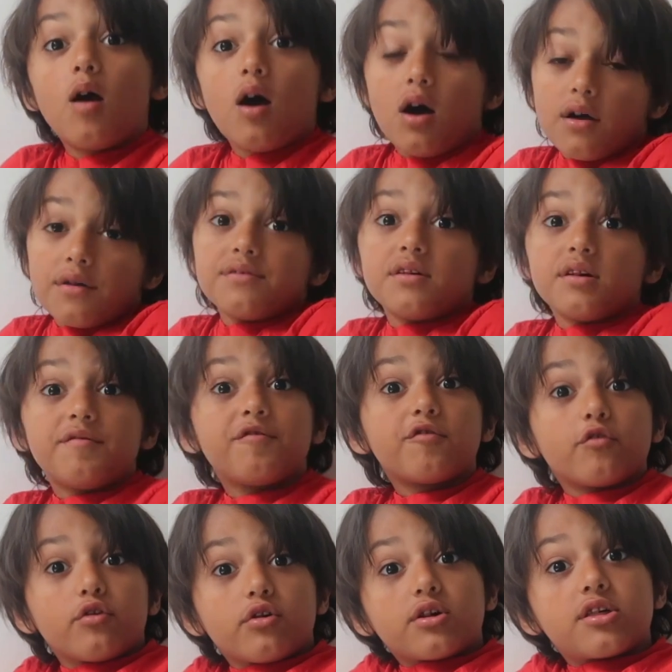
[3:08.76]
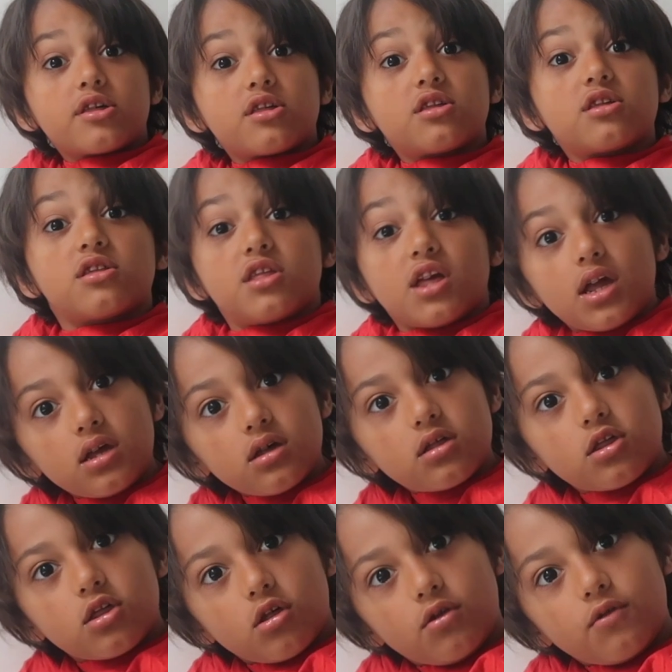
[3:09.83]
were hunted for
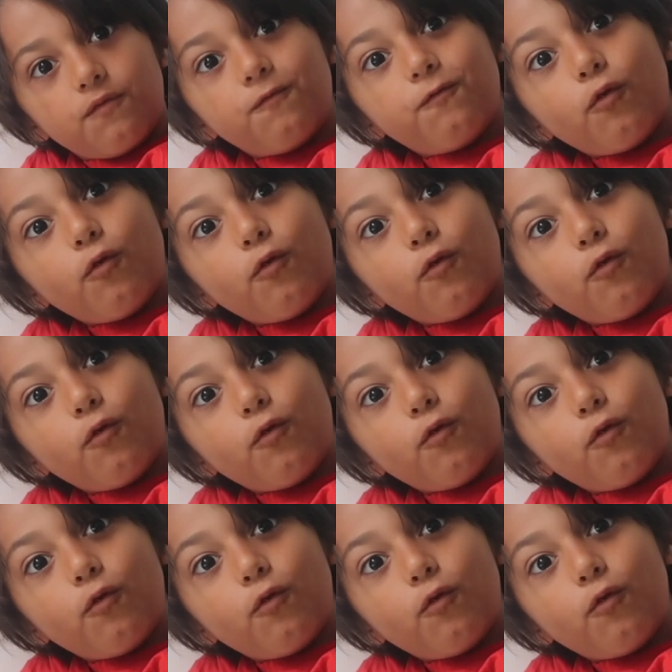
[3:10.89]
extinction